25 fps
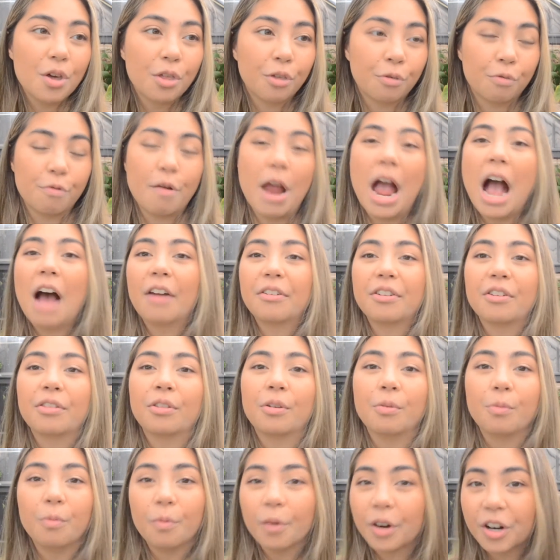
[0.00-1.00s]
throughout
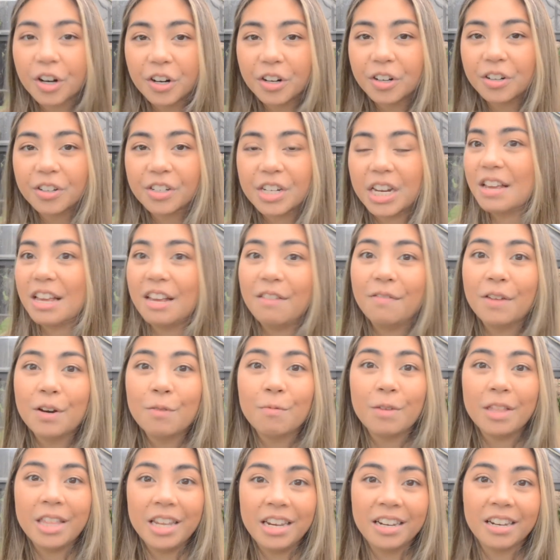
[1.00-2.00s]
the world. Even
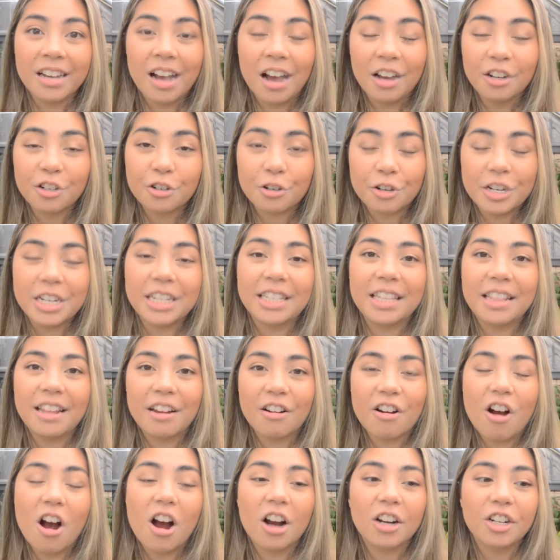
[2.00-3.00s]
within countries,
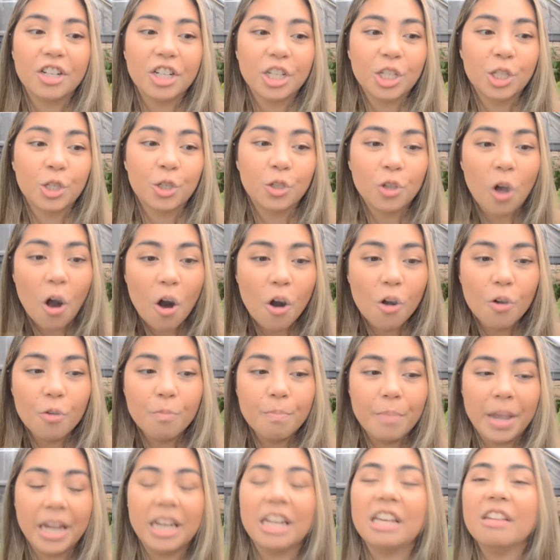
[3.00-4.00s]
there are just so
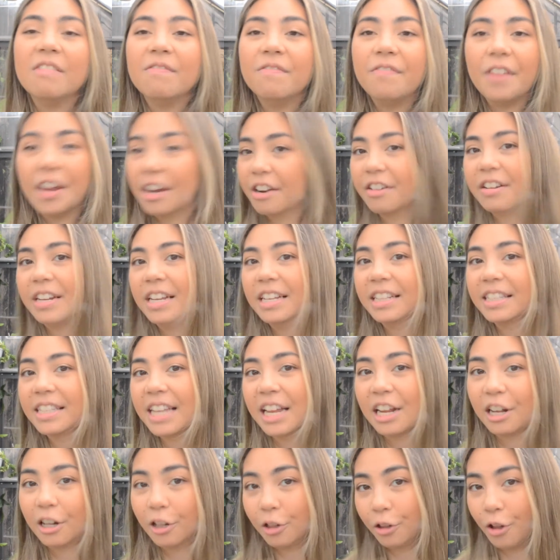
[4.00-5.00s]
many variants
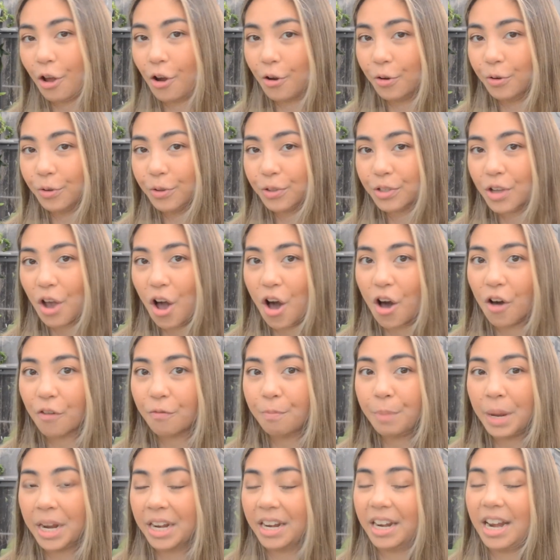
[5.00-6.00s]
and clones of
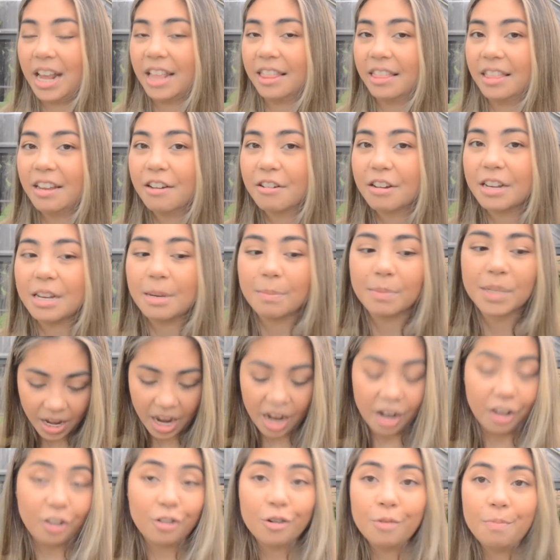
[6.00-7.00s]
pendant anthuriums.
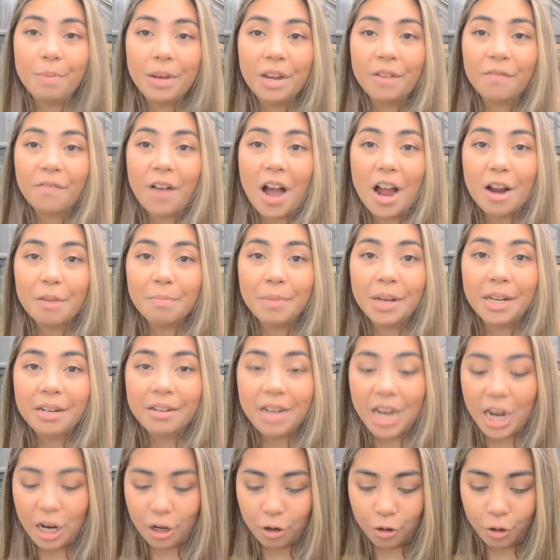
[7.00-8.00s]
And it could be environment,
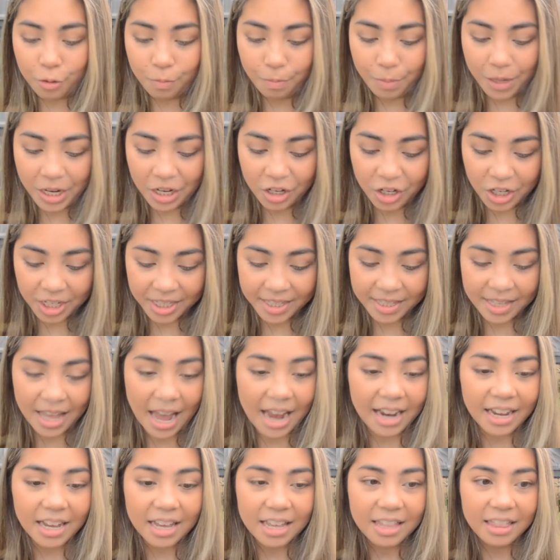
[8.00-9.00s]
it could be just
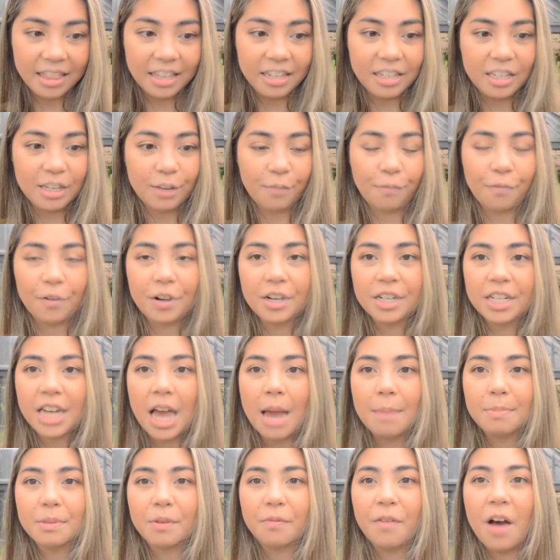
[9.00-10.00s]
like the different
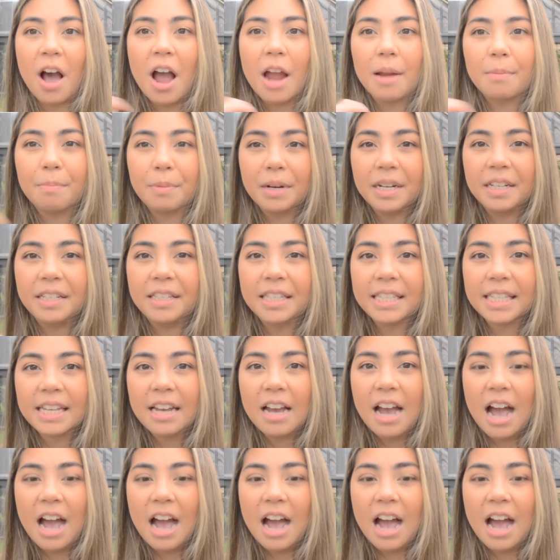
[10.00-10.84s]
types of hybrids